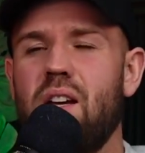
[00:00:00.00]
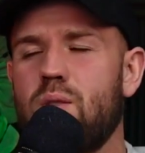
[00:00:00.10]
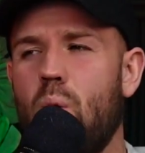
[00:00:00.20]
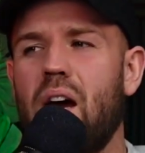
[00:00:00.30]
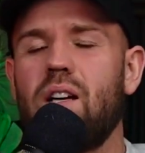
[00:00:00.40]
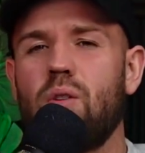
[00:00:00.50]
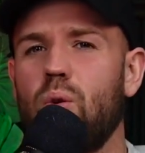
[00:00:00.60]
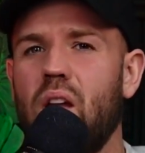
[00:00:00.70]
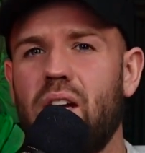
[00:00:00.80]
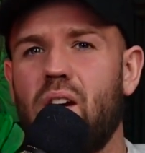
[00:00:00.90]
It's why I
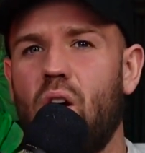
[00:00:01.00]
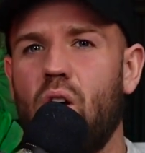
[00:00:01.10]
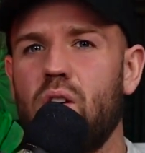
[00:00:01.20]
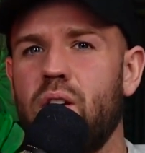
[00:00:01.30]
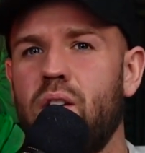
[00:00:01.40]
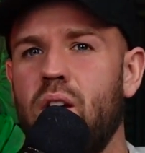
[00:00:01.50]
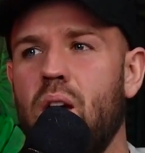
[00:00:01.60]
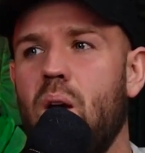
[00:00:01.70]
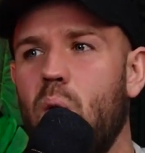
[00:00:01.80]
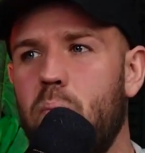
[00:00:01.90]
don't like calling
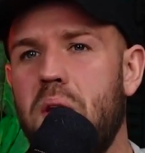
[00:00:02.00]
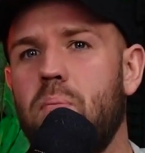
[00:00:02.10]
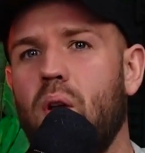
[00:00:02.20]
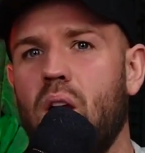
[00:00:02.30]
people